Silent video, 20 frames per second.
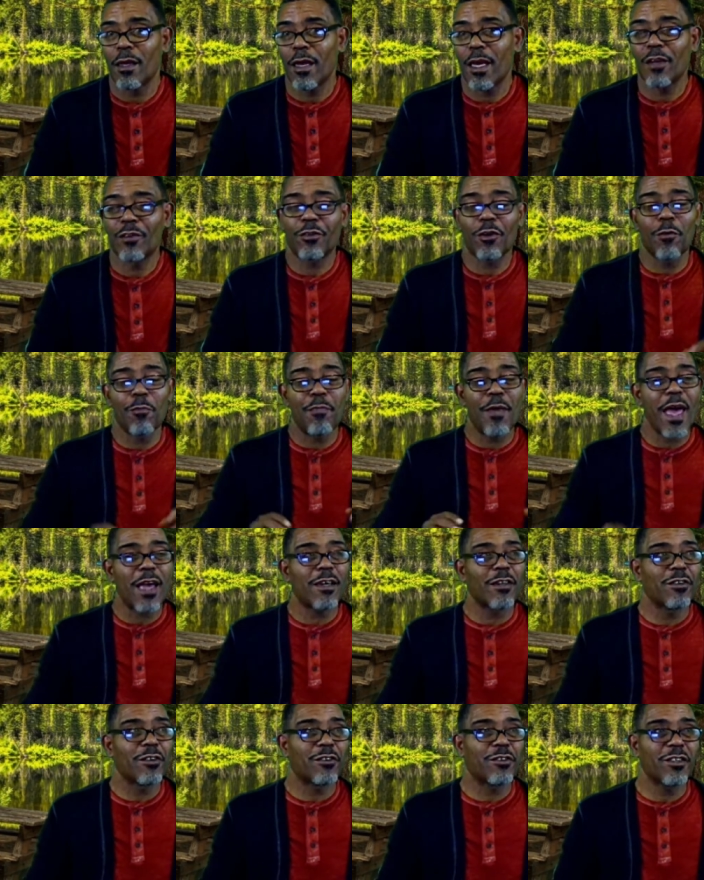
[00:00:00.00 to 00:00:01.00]
And so
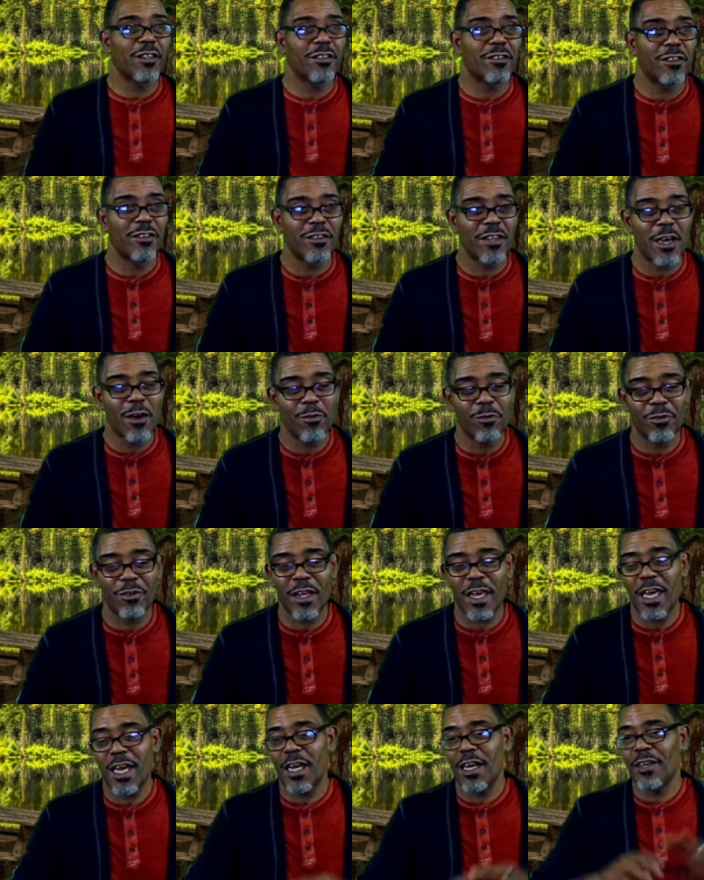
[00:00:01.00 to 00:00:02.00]
back in the 60s, that was
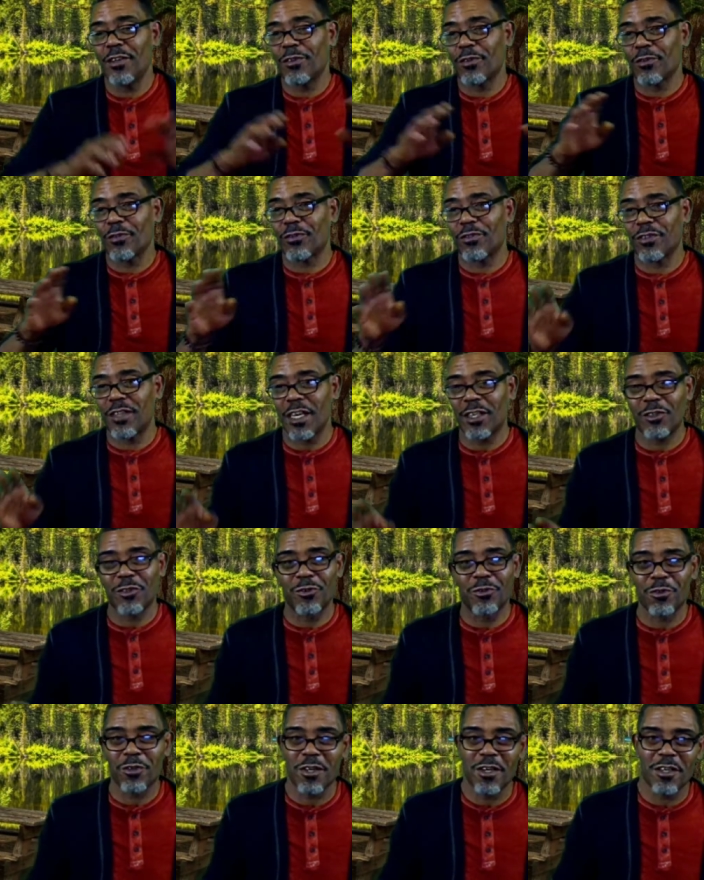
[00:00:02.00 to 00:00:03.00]
the age of sex,
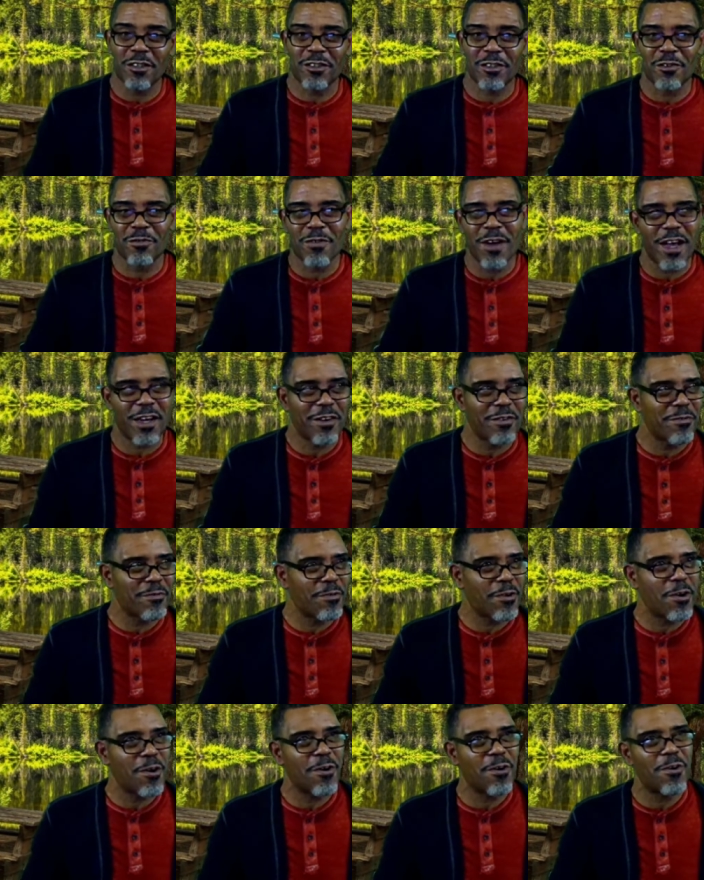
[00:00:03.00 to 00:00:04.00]
drugs, and rock and
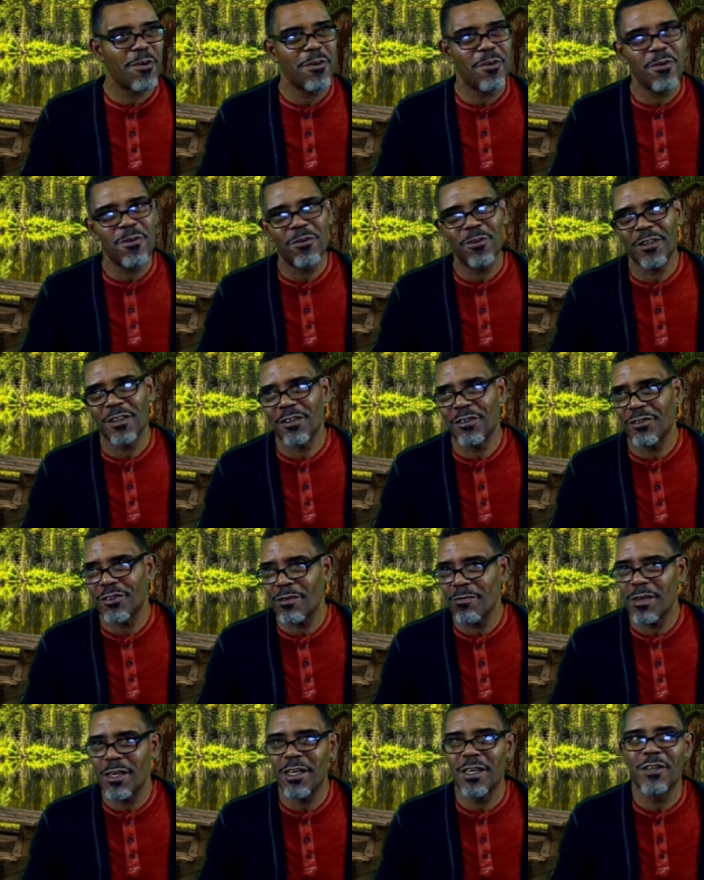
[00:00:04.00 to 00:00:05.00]
roll, and
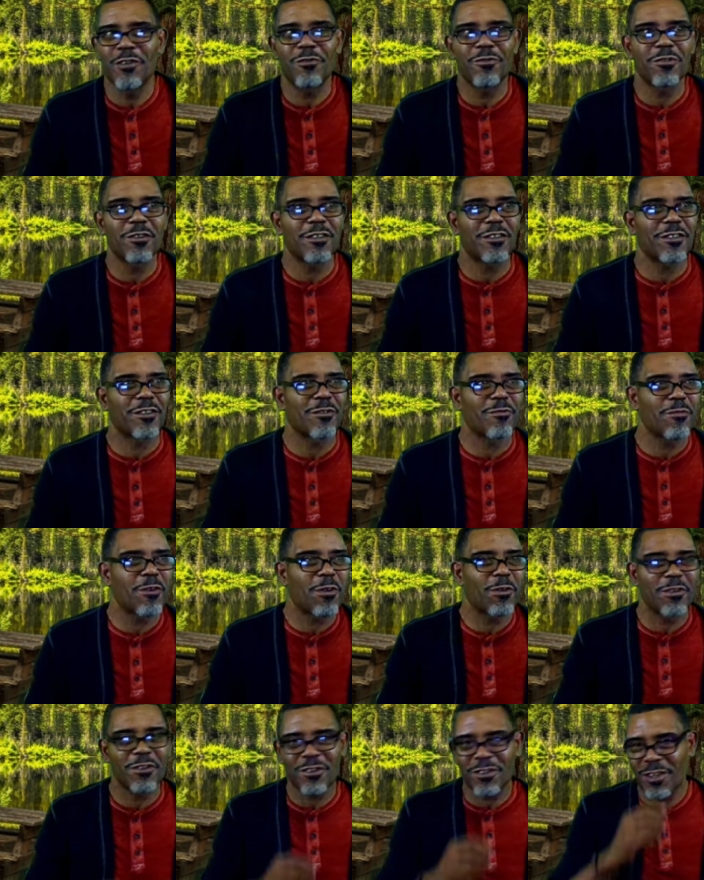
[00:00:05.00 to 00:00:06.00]
Jimi Hendrix and the
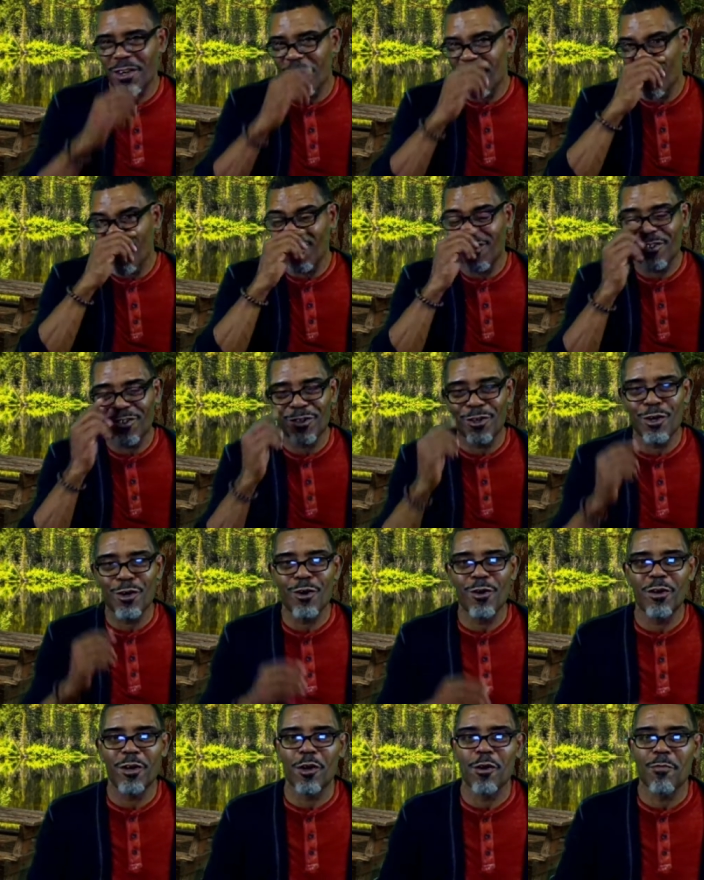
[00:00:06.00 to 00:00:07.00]
Rolling Stones, you
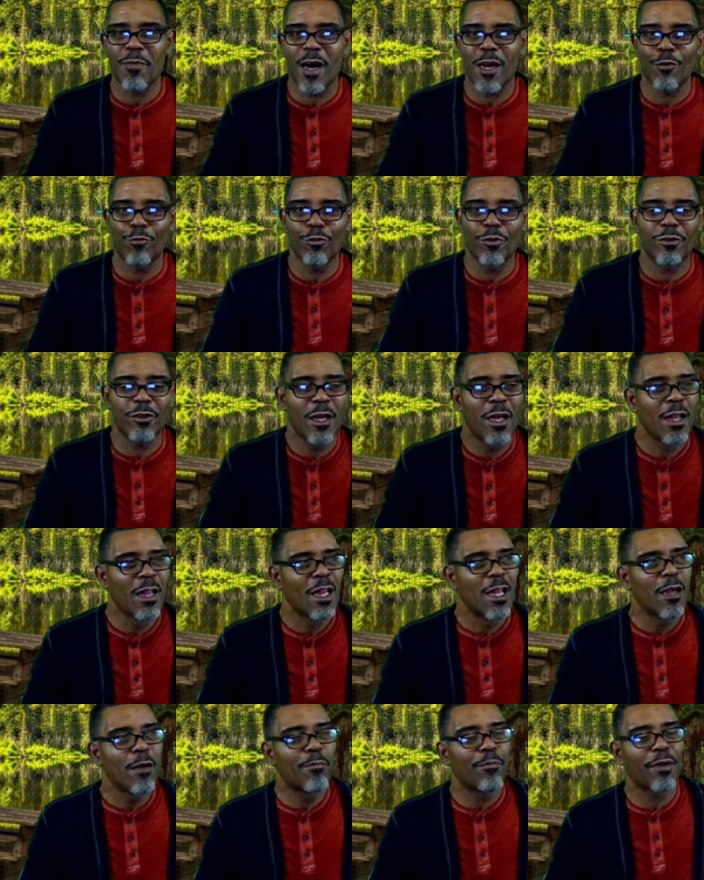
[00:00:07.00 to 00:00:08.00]
know, and everybody was
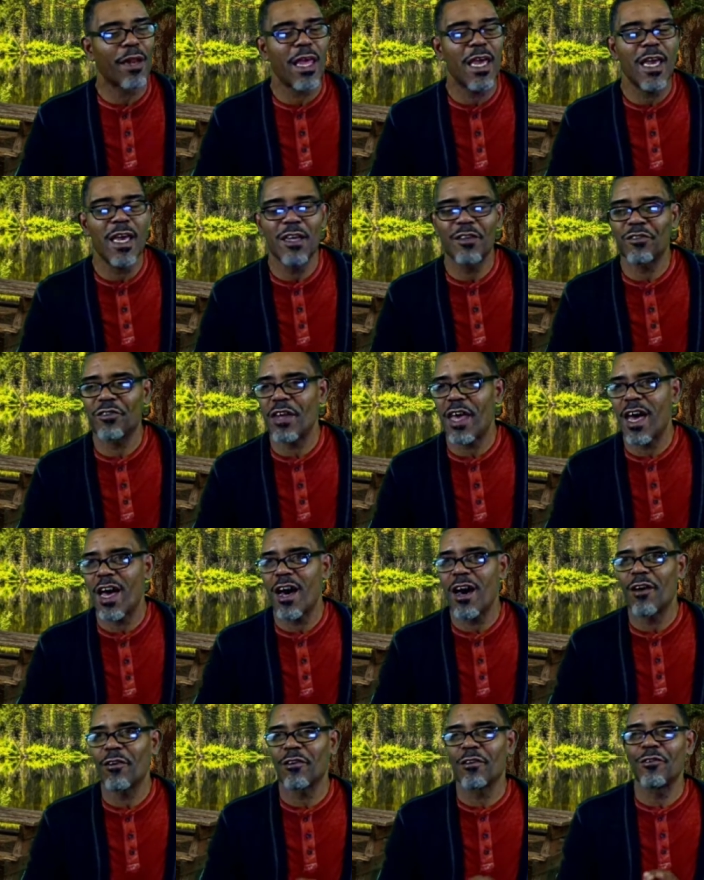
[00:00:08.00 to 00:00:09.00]
blazed
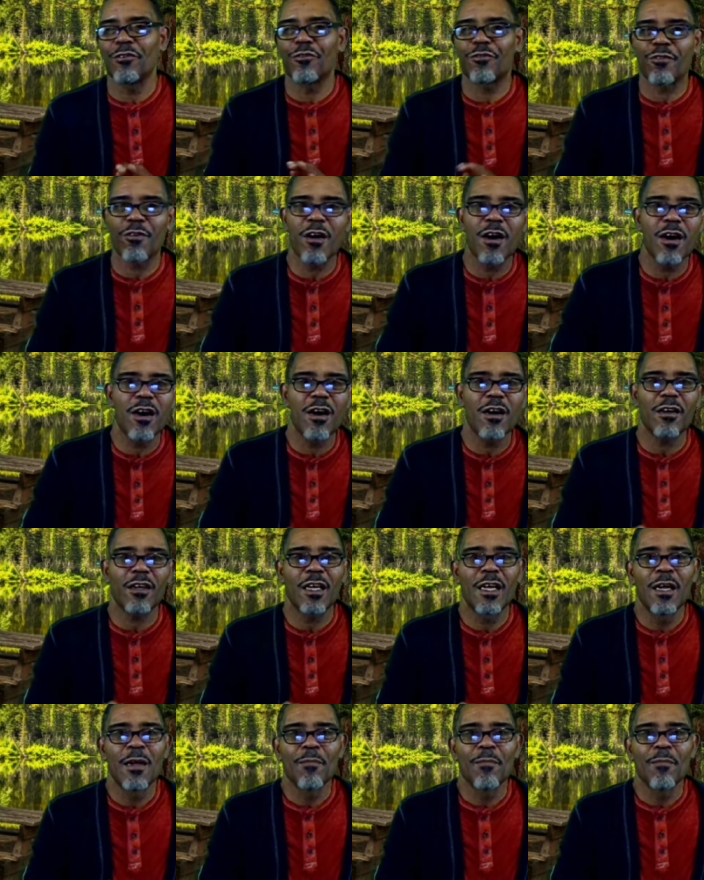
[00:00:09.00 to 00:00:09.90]
out and drunk.